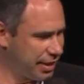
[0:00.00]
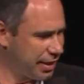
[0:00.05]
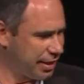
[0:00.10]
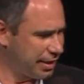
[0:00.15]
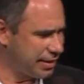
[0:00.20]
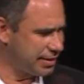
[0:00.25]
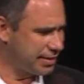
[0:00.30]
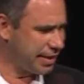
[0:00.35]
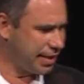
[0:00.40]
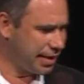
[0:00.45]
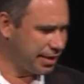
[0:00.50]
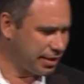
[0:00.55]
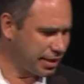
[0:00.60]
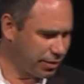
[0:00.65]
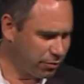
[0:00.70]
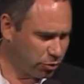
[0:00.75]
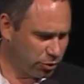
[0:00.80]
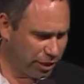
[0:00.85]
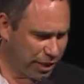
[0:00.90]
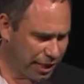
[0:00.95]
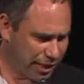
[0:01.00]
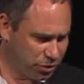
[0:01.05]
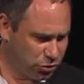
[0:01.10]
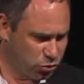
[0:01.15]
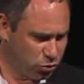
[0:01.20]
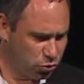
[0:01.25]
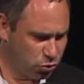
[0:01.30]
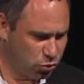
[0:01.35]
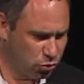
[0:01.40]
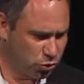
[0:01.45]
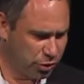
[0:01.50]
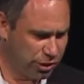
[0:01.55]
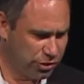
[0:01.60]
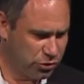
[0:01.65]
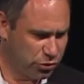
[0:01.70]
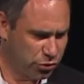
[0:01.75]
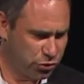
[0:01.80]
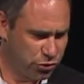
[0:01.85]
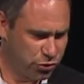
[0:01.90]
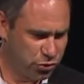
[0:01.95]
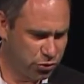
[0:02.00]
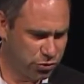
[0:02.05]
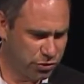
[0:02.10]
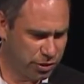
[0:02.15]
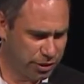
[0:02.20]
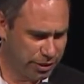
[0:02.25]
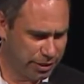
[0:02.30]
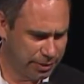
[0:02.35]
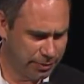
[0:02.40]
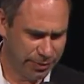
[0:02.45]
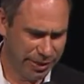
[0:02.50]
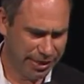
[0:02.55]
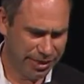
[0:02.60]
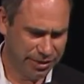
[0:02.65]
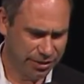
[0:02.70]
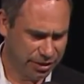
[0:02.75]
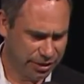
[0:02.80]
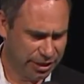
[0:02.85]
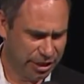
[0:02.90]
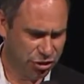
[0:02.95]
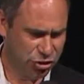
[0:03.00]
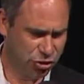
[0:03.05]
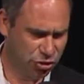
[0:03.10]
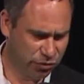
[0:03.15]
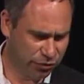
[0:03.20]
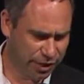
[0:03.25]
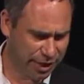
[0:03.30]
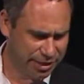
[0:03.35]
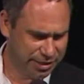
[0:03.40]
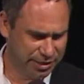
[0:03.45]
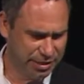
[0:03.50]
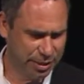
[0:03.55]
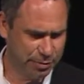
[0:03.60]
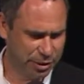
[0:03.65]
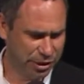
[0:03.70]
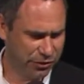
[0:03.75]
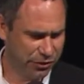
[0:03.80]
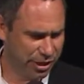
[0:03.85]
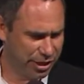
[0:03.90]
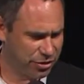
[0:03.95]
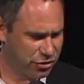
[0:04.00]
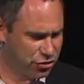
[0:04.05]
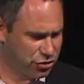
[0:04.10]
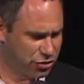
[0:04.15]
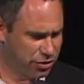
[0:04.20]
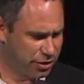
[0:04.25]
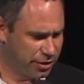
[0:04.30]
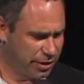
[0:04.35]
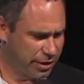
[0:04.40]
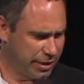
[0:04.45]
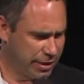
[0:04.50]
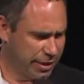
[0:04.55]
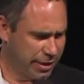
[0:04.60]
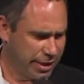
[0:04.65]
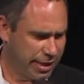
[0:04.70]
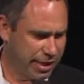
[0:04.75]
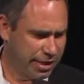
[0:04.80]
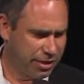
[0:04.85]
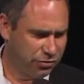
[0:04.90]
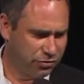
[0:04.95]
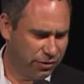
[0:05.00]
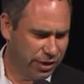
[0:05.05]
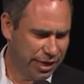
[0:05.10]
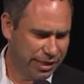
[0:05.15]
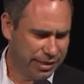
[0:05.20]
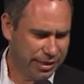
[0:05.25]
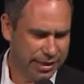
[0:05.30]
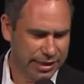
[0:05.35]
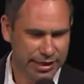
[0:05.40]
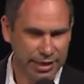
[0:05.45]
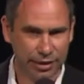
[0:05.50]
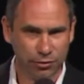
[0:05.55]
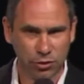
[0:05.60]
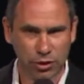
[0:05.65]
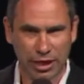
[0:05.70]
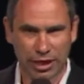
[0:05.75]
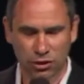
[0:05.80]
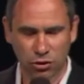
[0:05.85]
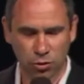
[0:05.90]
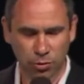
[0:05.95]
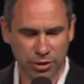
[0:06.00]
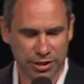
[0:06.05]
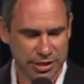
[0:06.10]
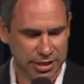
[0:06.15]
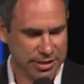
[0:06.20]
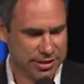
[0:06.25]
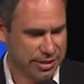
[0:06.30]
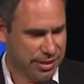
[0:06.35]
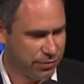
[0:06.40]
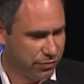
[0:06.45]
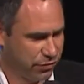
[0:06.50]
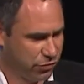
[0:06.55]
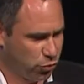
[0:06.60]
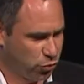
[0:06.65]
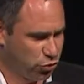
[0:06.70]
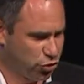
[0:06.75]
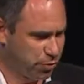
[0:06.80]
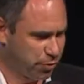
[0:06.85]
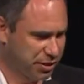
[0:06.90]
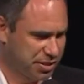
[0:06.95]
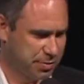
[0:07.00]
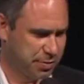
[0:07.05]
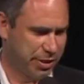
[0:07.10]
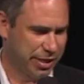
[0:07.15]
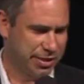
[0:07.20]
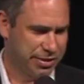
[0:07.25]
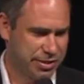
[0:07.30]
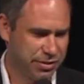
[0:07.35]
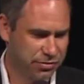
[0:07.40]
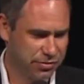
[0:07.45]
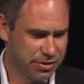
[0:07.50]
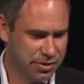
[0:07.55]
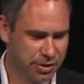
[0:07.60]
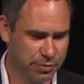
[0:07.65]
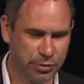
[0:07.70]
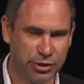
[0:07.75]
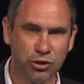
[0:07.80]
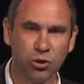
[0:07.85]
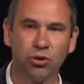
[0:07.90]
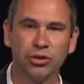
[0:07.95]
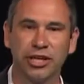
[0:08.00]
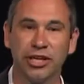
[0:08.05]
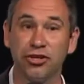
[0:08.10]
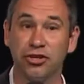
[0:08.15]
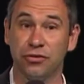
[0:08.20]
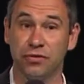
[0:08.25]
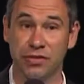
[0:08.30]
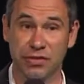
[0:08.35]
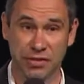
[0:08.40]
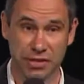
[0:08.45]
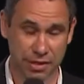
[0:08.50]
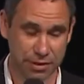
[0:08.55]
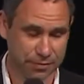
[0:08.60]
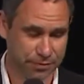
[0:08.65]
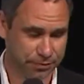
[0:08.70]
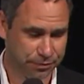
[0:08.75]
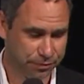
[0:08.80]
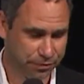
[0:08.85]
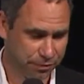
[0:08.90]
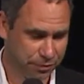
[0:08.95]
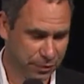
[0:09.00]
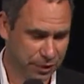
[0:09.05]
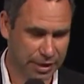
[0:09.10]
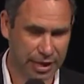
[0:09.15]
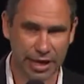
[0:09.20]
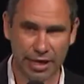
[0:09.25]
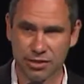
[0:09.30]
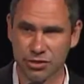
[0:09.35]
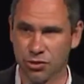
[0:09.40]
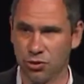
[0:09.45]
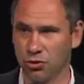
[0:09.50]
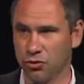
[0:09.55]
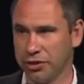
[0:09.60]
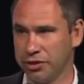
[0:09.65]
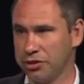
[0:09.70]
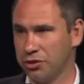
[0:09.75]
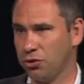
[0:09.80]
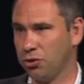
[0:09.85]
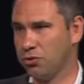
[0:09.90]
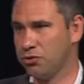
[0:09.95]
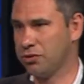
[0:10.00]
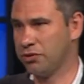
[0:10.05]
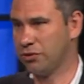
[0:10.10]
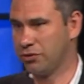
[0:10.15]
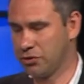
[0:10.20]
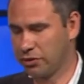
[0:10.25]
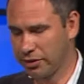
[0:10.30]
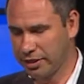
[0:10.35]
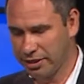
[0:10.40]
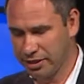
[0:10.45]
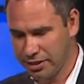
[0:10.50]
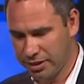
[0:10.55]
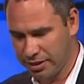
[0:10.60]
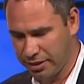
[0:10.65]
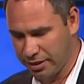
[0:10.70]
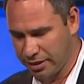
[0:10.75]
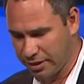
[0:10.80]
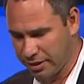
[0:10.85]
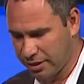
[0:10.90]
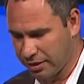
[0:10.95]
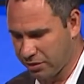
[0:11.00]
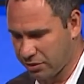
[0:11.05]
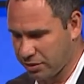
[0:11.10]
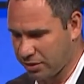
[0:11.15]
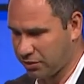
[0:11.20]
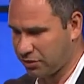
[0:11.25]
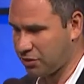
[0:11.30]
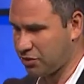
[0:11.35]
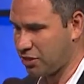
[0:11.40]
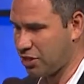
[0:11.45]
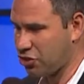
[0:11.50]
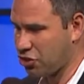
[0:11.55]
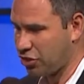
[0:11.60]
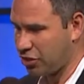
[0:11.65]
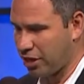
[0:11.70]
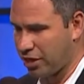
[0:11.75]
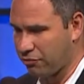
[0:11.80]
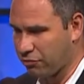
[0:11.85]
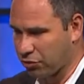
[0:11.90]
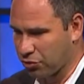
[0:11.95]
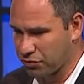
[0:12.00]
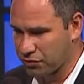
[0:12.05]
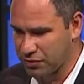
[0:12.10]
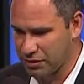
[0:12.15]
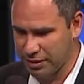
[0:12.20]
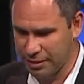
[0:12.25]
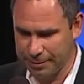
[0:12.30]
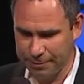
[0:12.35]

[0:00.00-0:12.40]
Then I would like to make introduction of high dynamic range. And finally, I would like to present some future perspectives beyond HEVC. Yes, you already know there is already standardization efforts